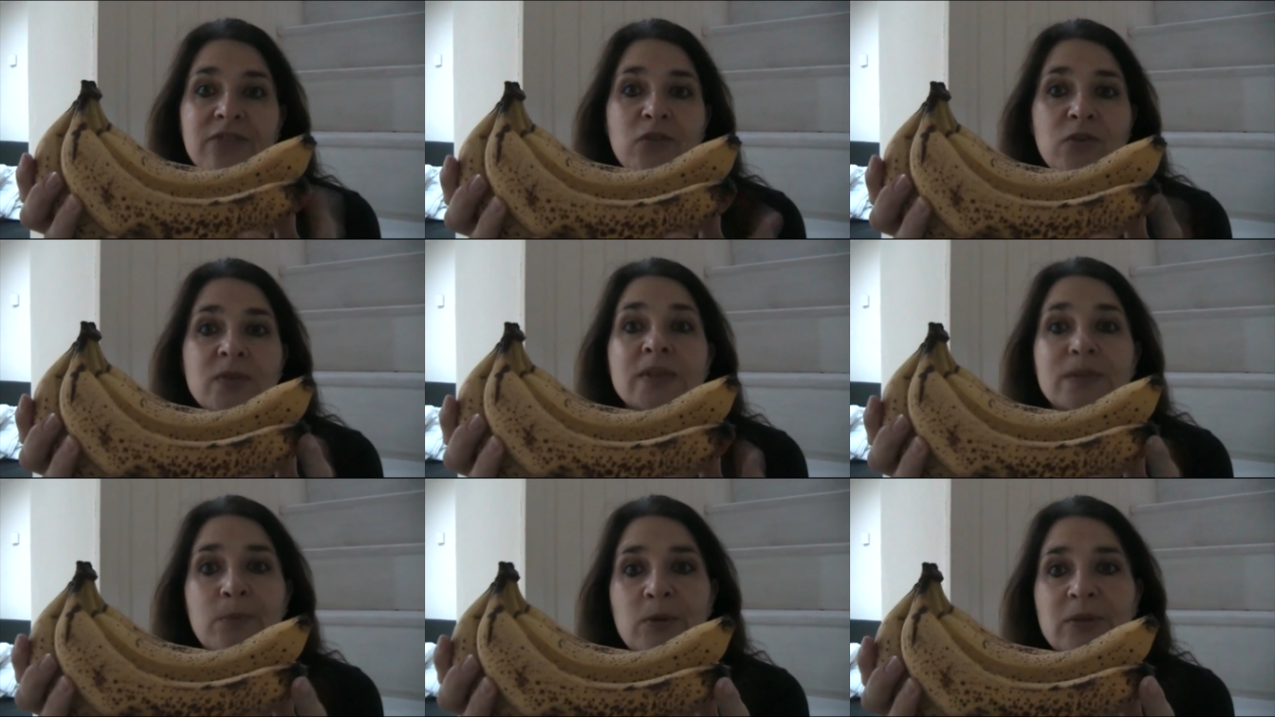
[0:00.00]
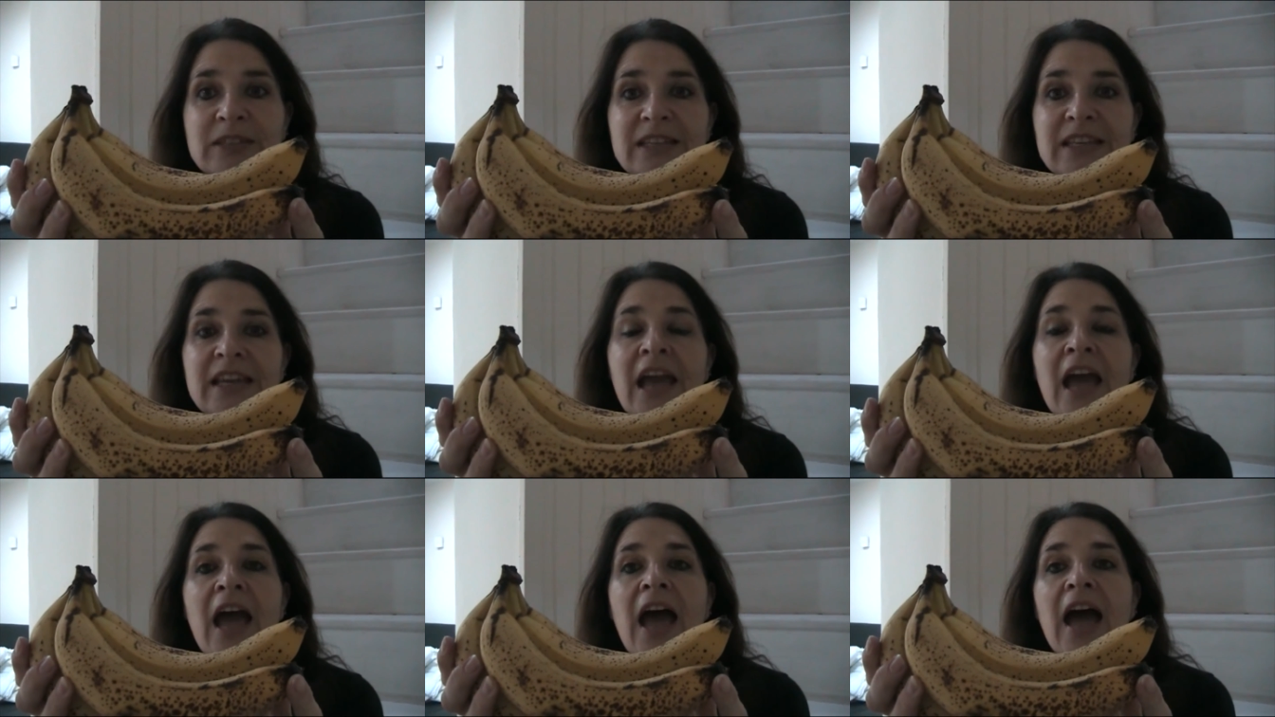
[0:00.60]
gone
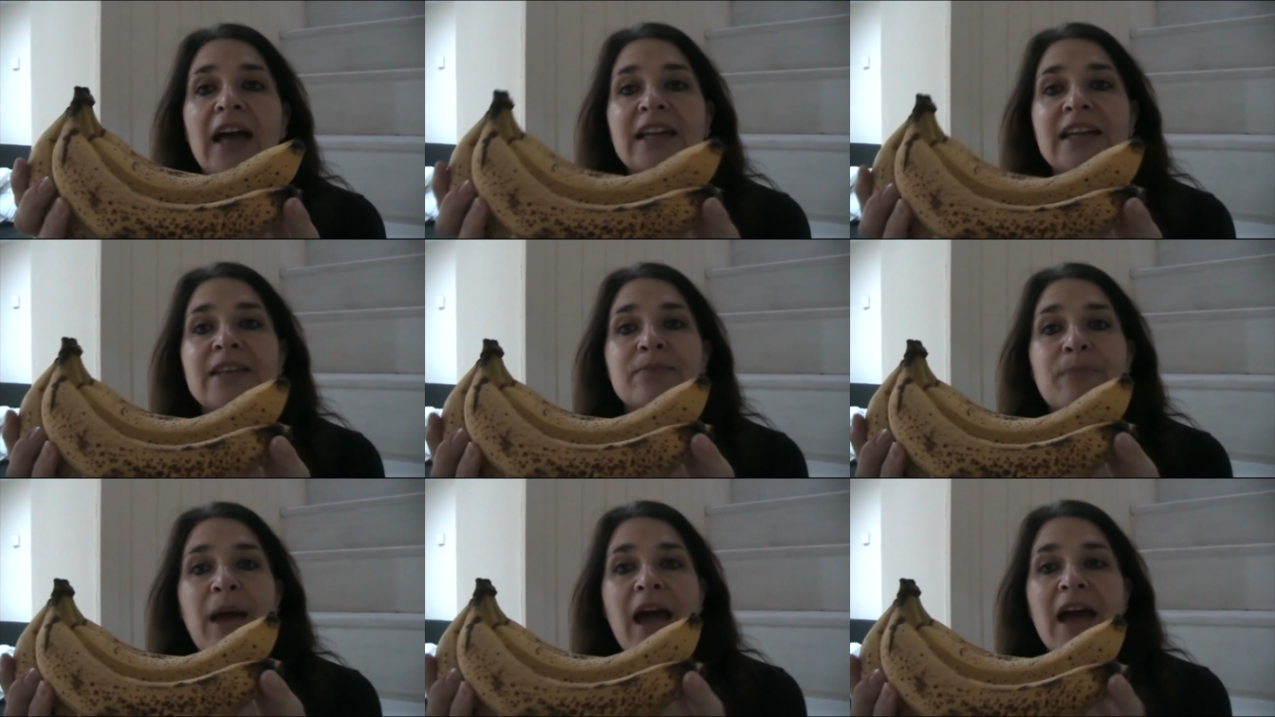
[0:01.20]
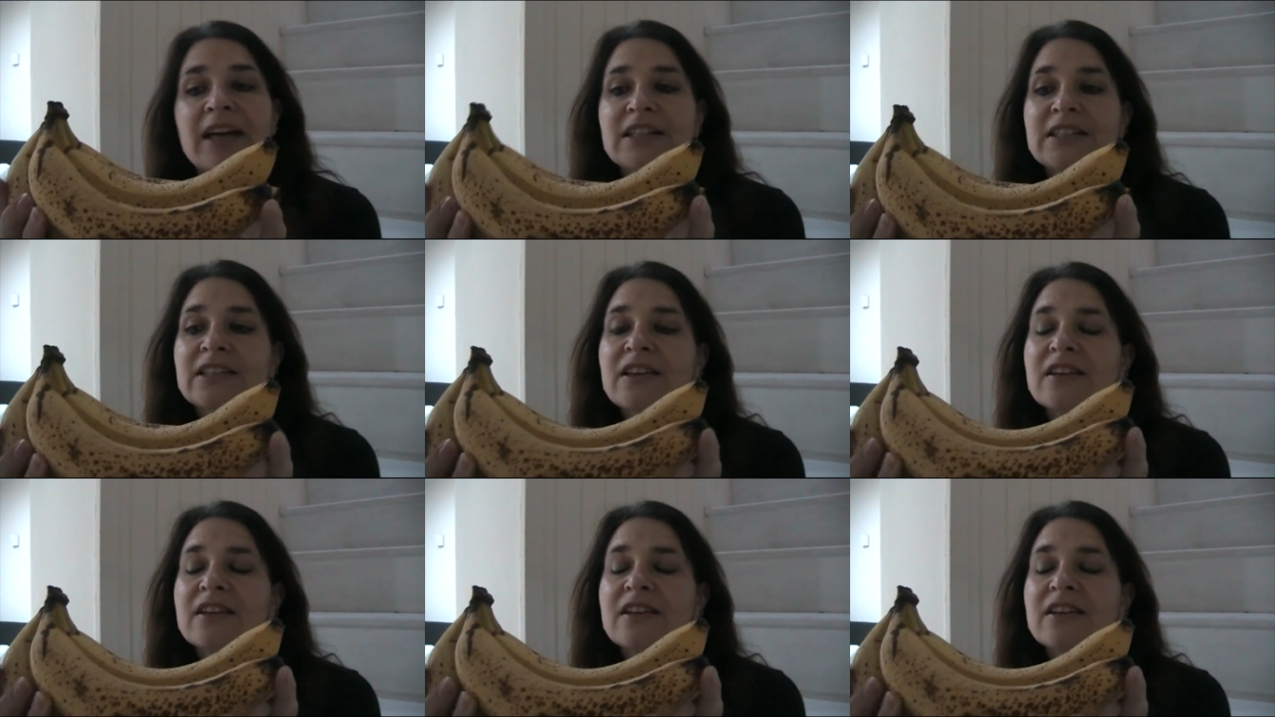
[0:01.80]
spotty, and in bags,